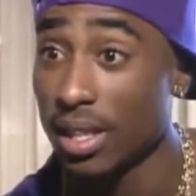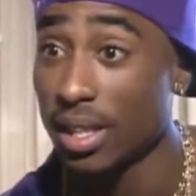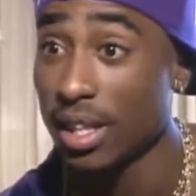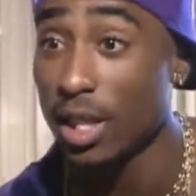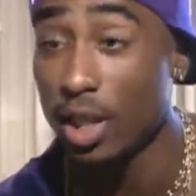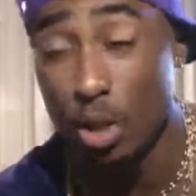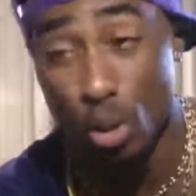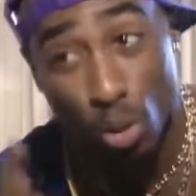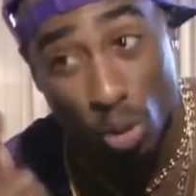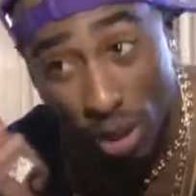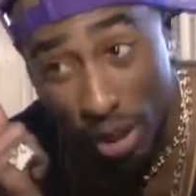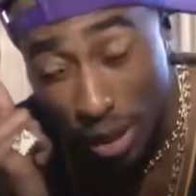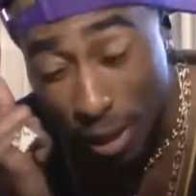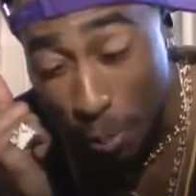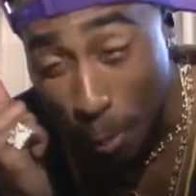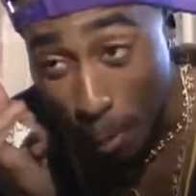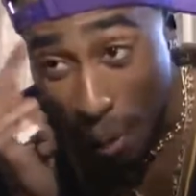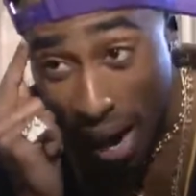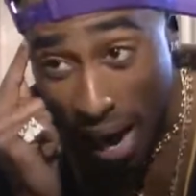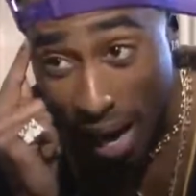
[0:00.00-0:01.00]
He used
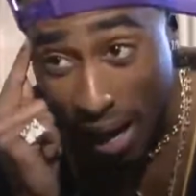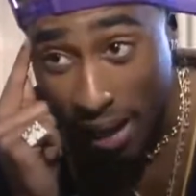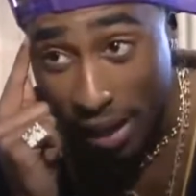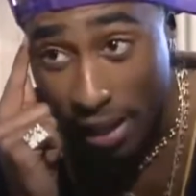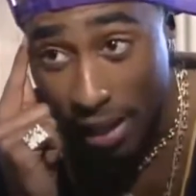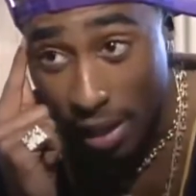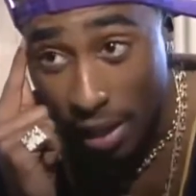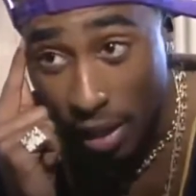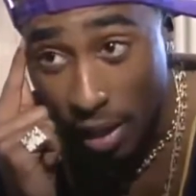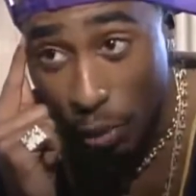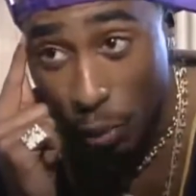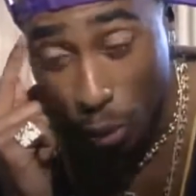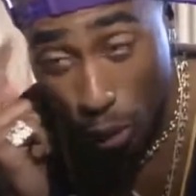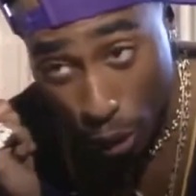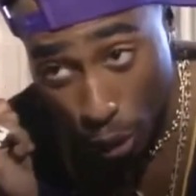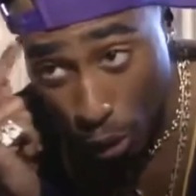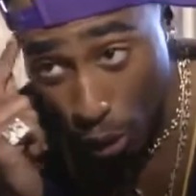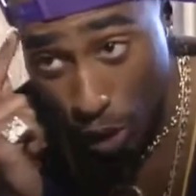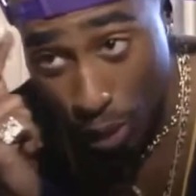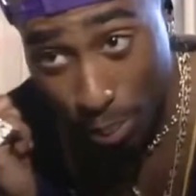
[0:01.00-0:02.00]
his mind. When
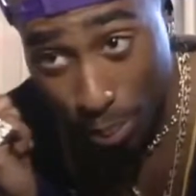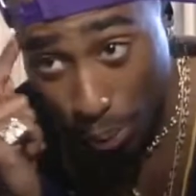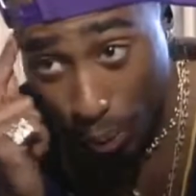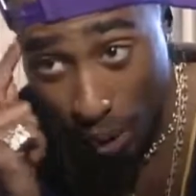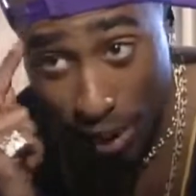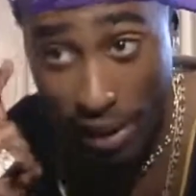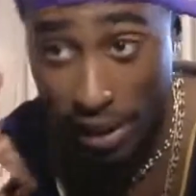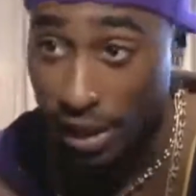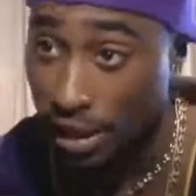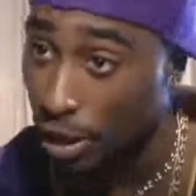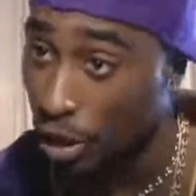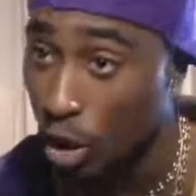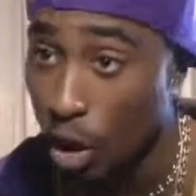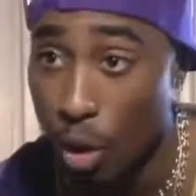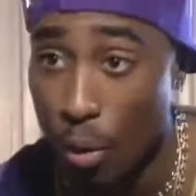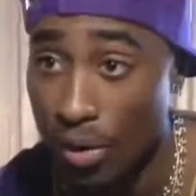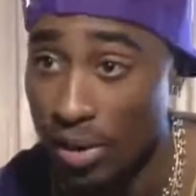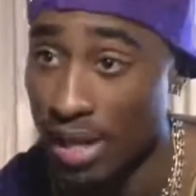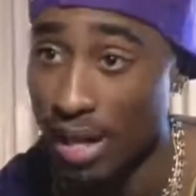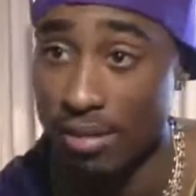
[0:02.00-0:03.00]
you use your brain, it doesn't
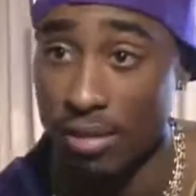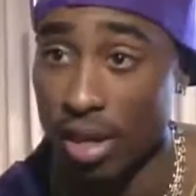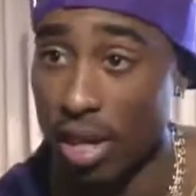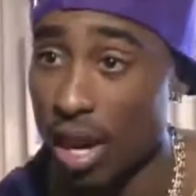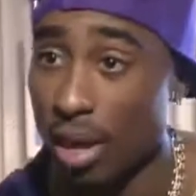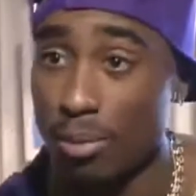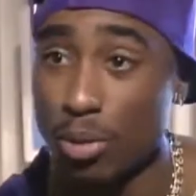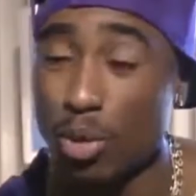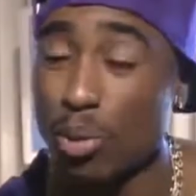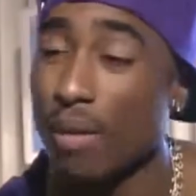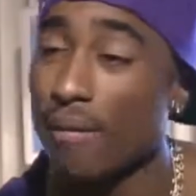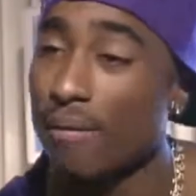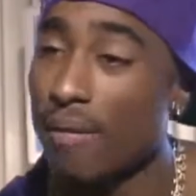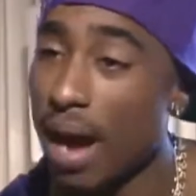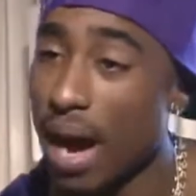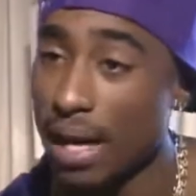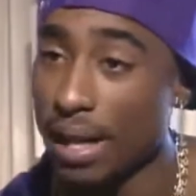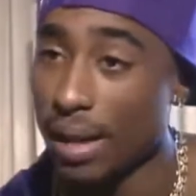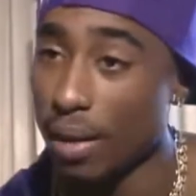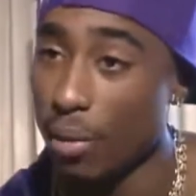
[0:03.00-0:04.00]
always have to come to a
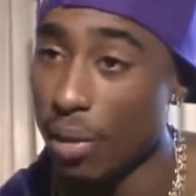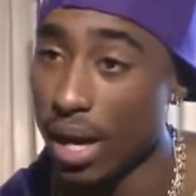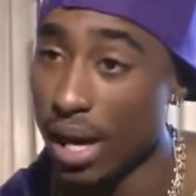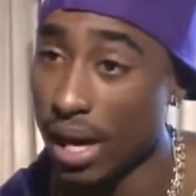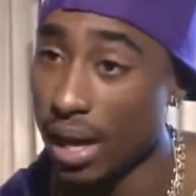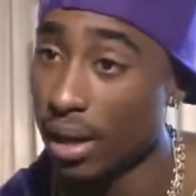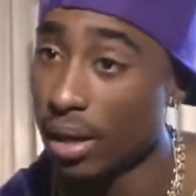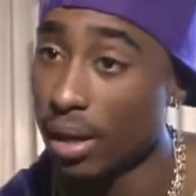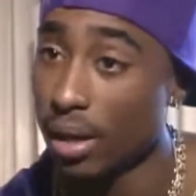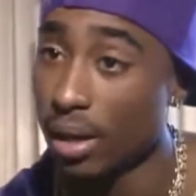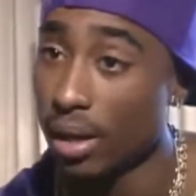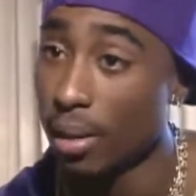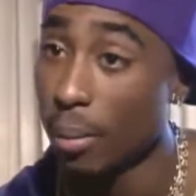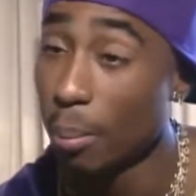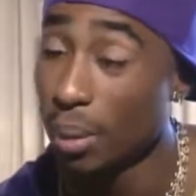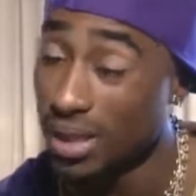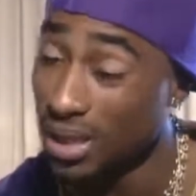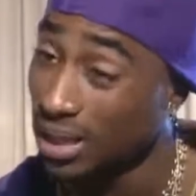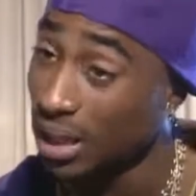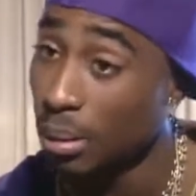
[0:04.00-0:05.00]
violent end,
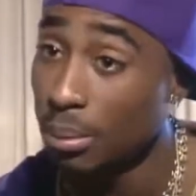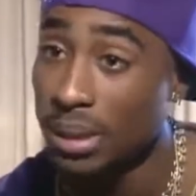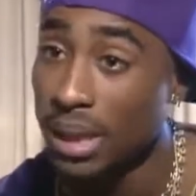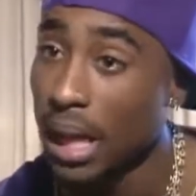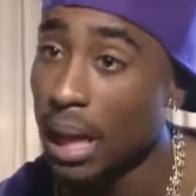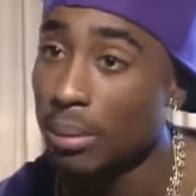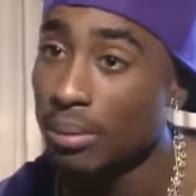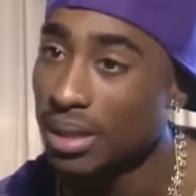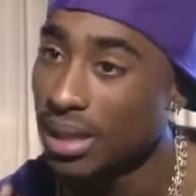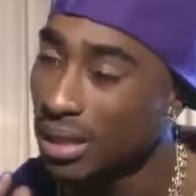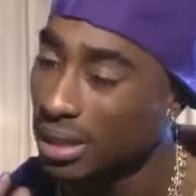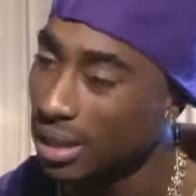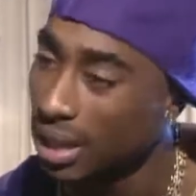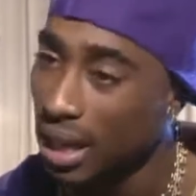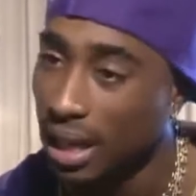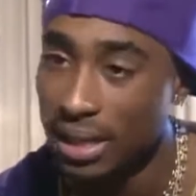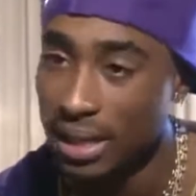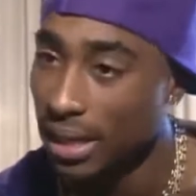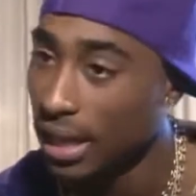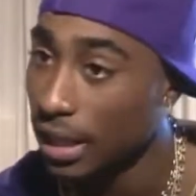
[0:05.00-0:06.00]
but sometimes it
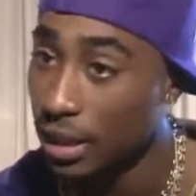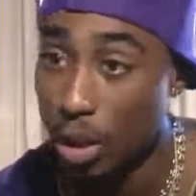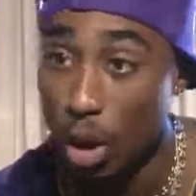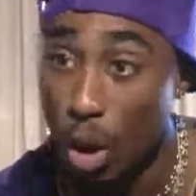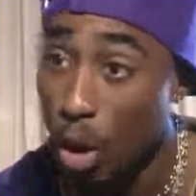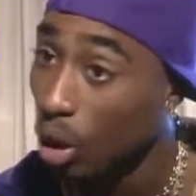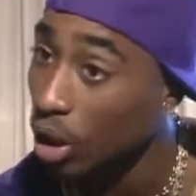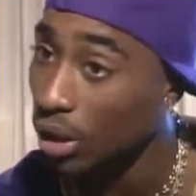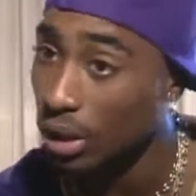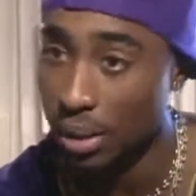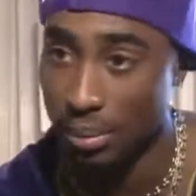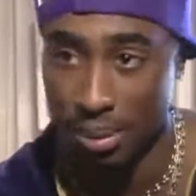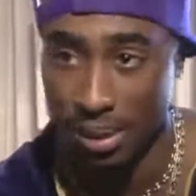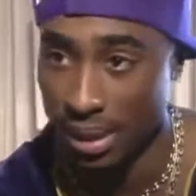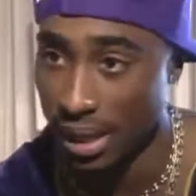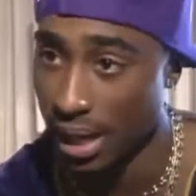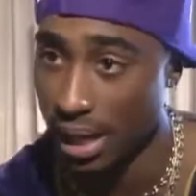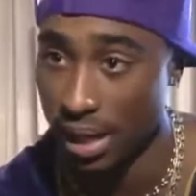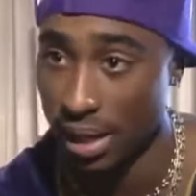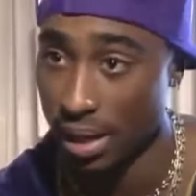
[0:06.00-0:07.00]
does, and that's all that I'm
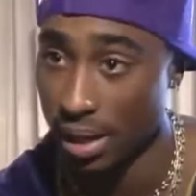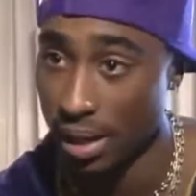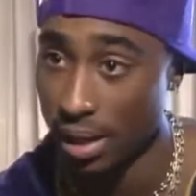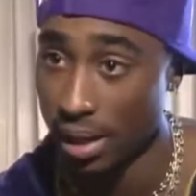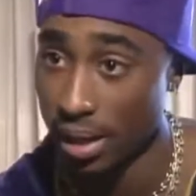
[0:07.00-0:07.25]
saying.